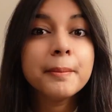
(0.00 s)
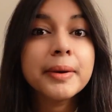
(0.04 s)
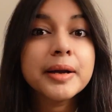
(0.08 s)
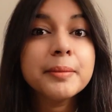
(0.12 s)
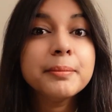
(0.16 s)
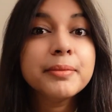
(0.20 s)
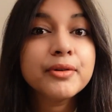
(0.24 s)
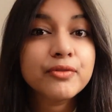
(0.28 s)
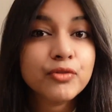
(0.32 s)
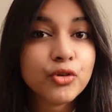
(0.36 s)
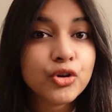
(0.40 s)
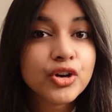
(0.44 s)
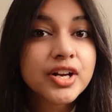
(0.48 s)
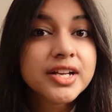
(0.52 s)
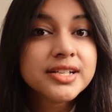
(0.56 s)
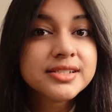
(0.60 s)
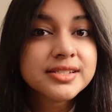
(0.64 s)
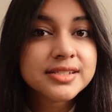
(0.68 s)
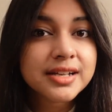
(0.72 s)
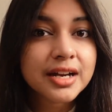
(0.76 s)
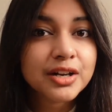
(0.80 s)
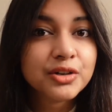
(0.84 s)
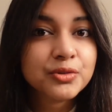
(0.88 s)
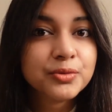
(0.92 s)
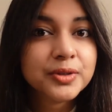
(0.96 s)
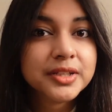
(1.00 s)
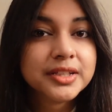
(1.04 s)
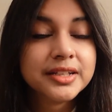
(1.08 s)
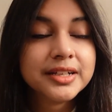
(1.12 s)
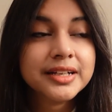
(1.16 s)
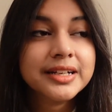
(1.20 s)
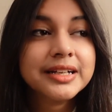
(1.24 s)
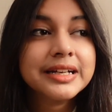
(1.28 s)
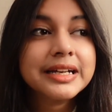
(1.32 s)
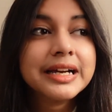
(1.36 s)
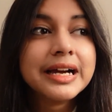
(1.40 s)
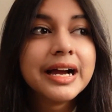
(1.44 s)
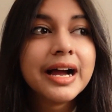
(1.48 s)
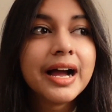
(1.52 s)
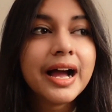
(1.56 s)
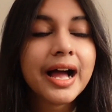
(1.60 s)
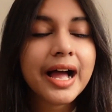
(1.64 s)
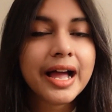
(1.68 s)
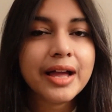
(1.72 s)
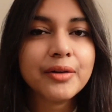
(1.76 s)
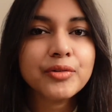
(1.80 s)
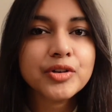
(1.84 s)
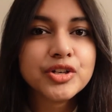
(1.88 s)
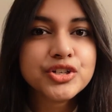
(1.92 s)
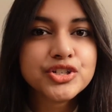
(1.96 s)
But before I start with it,
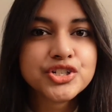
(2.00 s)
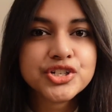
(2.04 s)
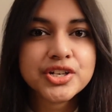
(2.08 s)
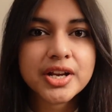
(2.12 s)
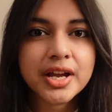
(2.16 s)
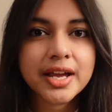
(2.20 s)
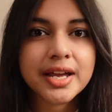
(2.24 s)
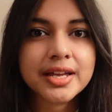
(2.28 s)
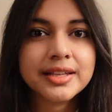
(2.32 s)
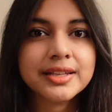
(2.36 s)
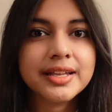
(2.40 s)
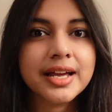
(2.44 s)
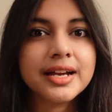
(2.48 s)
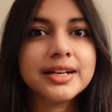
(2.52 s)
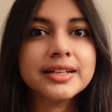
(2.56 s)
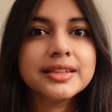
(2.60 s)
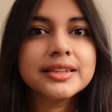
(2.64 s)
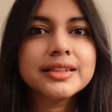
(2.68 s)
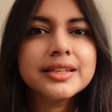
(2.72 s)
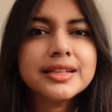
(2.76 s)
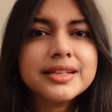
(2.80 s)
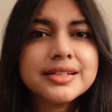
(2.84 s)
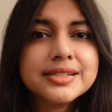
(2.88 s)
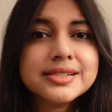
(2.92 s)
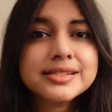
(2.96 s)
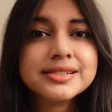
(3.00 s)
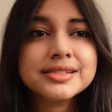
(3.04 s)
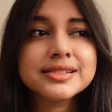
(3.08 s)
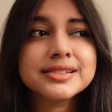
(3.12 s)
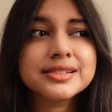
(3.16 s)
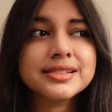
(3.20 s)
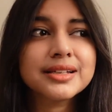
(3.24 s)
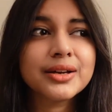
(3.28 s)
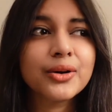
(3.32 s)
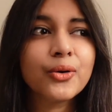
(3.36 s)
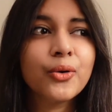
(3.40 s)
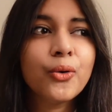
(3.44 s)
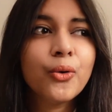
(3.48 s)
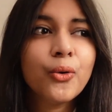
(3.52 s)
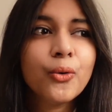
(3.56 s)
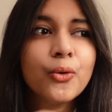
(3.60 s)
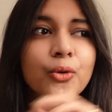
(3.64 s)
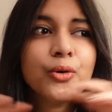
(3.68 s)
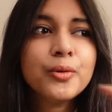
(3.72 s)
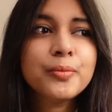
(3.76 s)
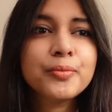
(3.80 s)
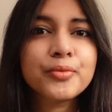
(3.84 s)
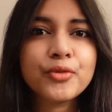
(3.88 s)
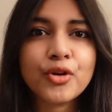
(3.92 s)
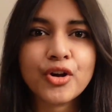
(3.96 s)
I want to share that this
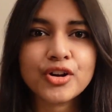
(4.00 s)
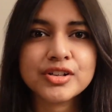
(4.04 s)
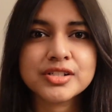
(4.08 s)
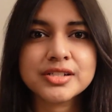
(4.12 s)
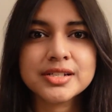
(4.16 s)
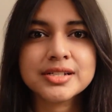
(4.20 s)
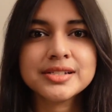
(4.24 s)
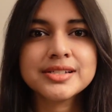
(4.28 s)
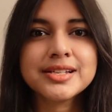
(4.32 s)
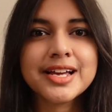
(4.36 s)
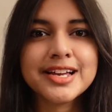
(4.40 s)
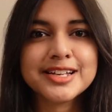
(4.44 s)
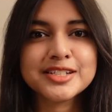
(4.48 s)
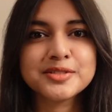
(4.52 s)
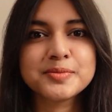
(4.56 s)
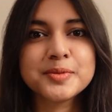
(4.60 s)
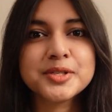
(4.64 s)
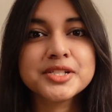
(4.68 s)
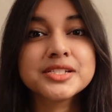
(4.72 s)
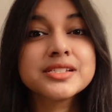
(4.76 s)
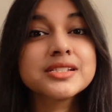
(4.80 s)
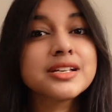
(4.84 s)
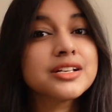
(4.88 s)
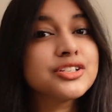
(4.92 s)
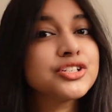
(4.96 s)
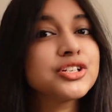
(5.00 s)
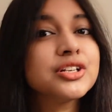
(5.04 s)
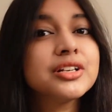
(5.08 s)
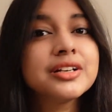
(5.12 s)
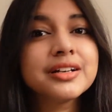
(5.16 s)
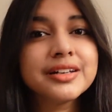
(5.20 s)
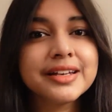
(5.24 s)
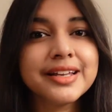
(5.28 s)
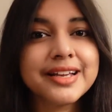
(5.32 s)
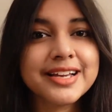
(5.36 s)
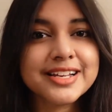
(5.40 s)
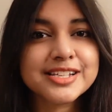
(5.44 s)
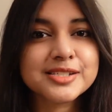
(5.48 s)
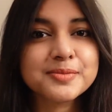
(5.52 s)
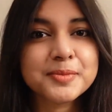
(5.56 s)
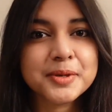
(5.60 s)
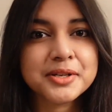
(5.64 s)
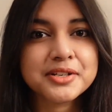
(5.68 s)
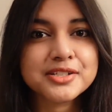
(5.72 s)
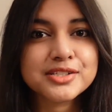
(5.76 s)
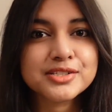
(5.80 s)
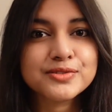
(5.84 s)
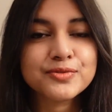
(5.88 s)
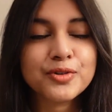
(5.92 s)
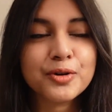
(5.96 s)
whole process has been such a learning
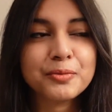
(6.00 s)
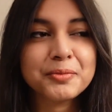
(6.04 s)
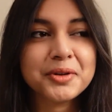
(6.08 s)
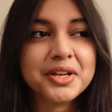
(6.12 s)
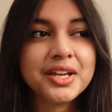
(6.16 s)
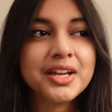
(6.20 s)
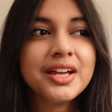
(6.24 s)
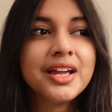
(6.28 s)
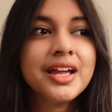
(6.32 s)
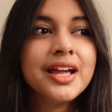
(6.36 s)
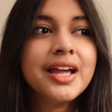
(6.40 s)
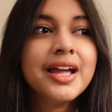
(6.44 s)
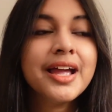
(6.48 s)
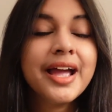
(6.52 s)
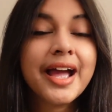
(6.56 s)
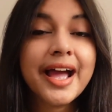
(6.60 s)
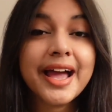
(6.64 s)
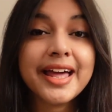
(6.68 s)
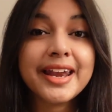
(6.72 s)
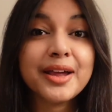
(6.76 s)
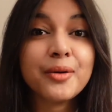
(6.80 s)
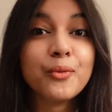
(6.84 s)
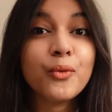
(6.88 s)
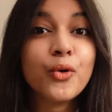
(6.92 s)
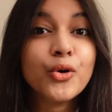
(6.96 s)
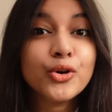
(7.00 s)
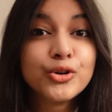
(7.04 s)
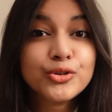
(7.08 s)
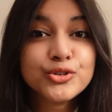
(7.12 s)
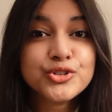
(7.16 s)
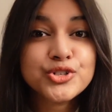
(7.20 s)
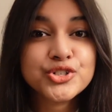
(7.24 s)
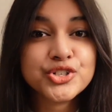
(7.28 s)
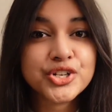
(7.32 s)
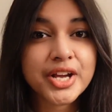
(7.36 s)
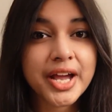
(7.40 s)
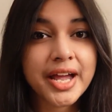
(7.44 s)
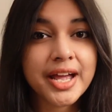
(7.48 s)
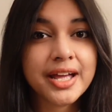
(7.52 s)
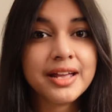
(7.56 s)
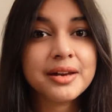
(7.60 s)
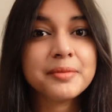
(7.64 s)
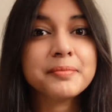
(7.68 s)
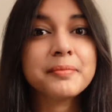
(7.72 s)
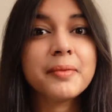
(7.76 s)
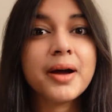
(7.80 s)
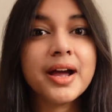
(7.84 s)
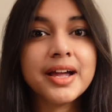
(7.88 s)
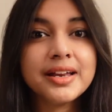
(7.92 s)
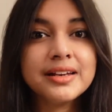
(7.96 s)
experience for me, and I want to
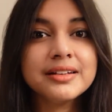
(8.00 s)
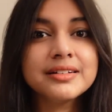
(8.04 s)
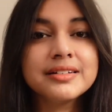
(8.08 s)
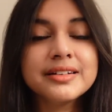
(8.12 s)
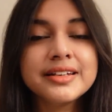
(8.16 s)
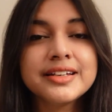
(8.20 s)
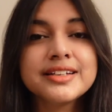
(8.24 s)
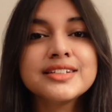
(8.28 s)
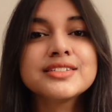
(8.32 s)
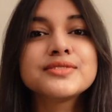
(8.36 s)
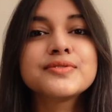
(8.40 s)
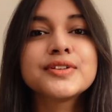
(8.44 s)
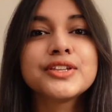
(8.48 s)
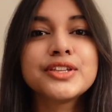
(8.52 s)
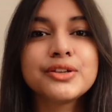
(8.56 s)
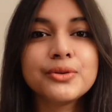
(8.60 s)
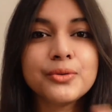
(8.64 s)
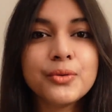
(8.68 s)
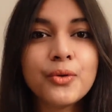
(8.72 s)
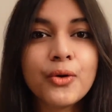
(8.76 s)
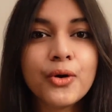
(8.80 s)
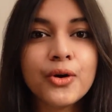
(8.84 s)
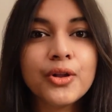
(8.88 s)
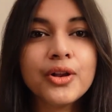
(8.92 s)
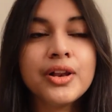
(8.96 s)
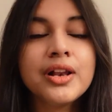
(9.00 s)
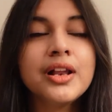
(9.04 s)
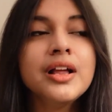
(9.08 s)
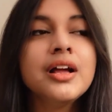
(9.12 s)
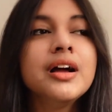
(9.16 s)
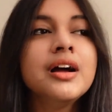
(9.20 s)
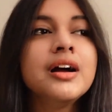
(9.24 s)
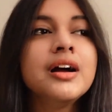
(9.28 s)
share my learnings with you all